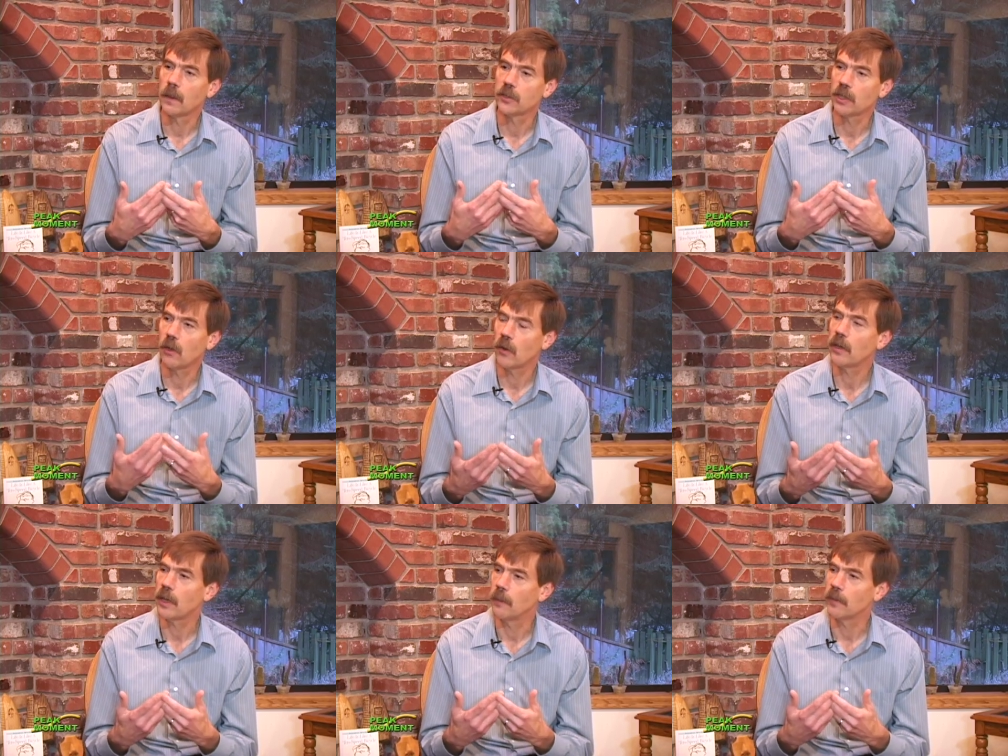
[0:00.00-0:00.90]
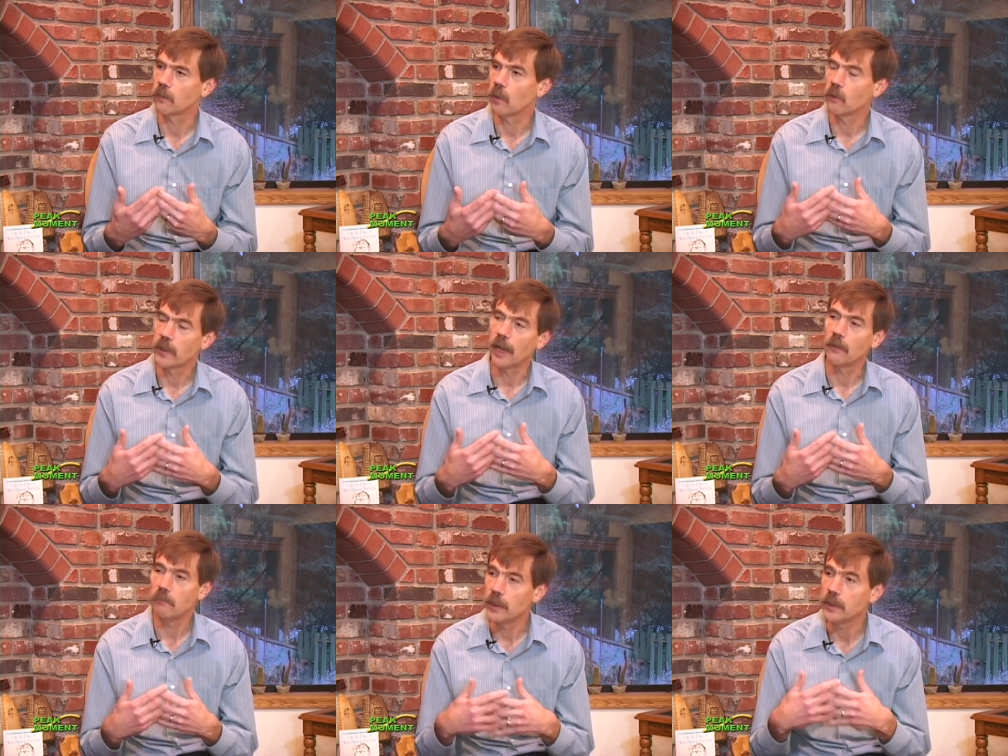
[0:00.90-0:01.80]
Shell Oil Company wrote
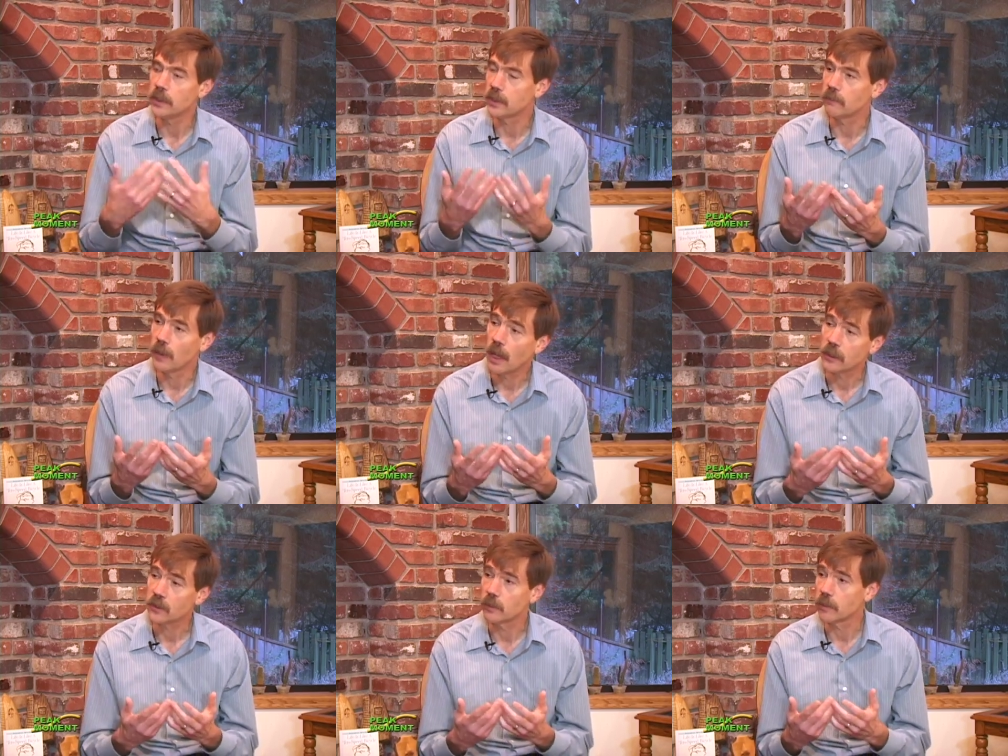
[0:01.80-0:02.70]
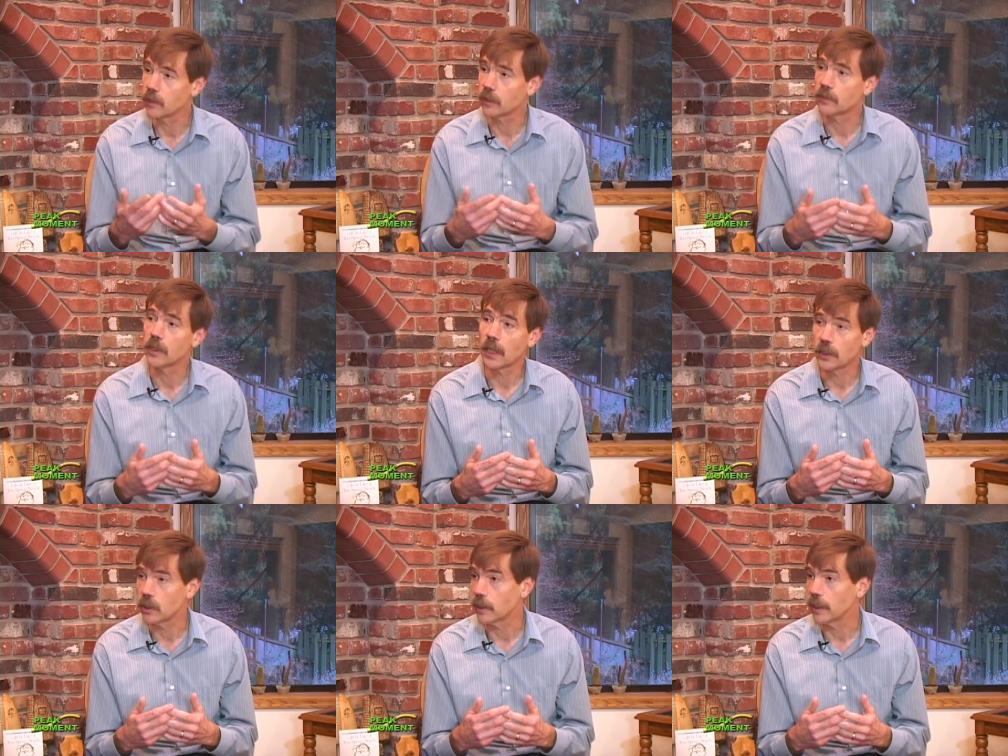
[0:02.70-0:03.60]
down billions of dollars in reserves in
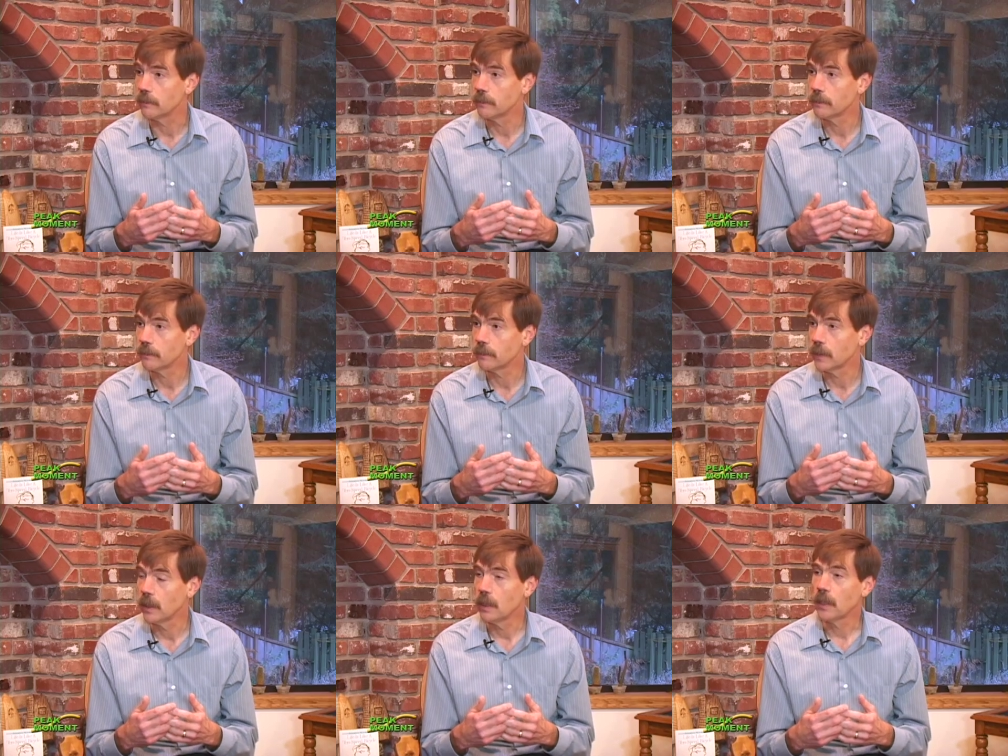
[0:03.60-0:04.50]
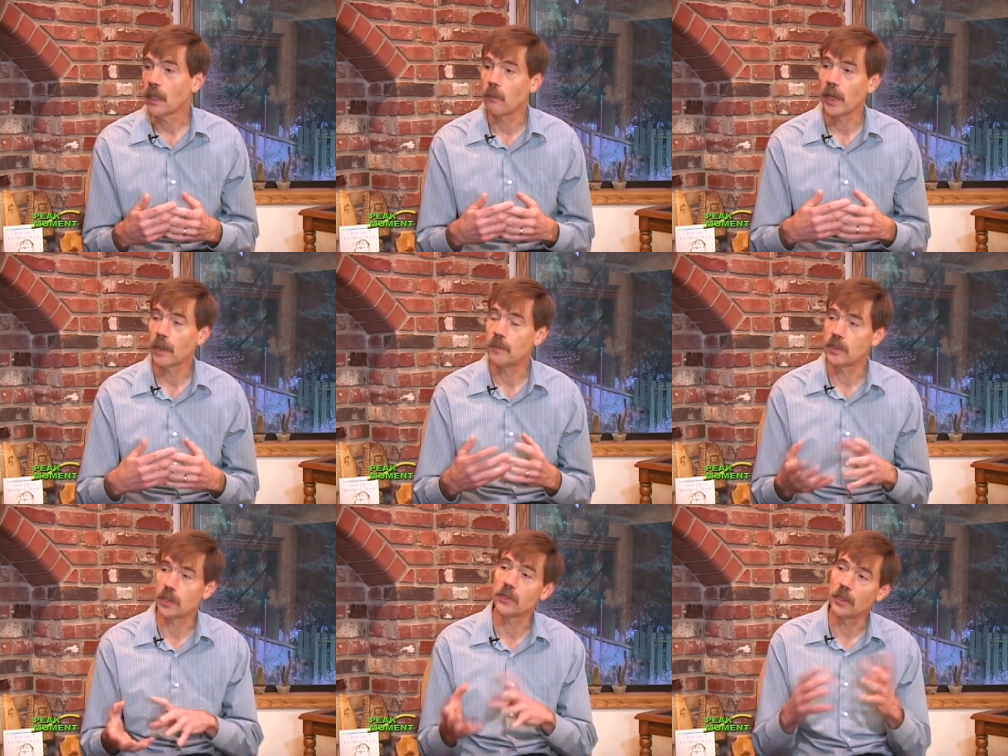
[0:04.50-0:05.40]
Nigeria. And we had a
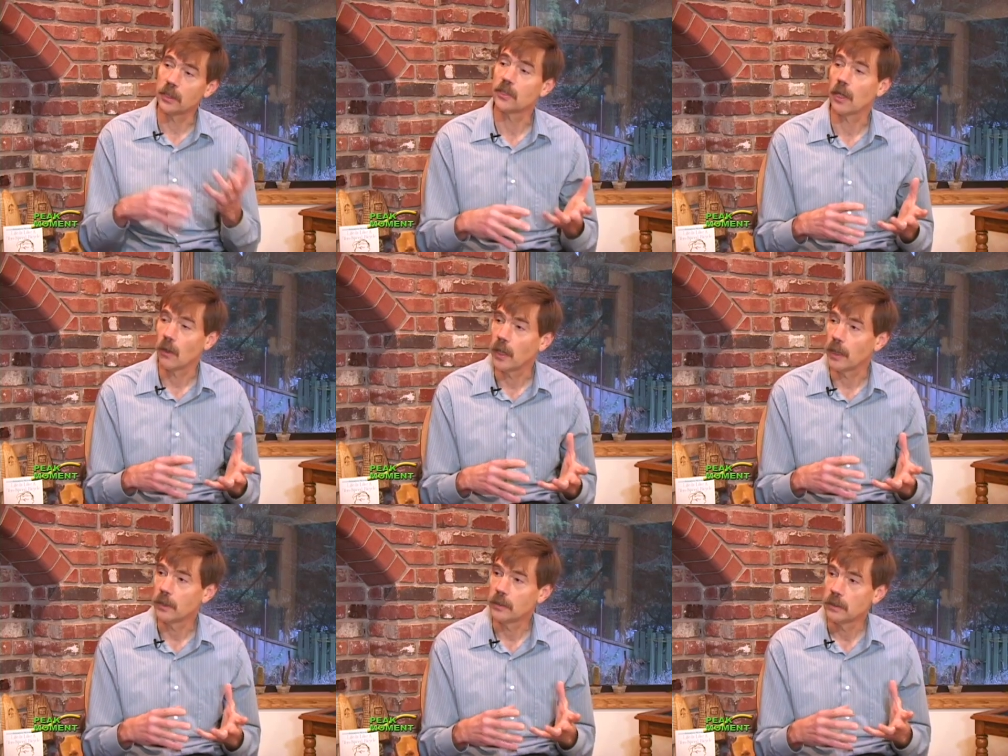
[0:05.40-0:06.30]
position in Shell Oil.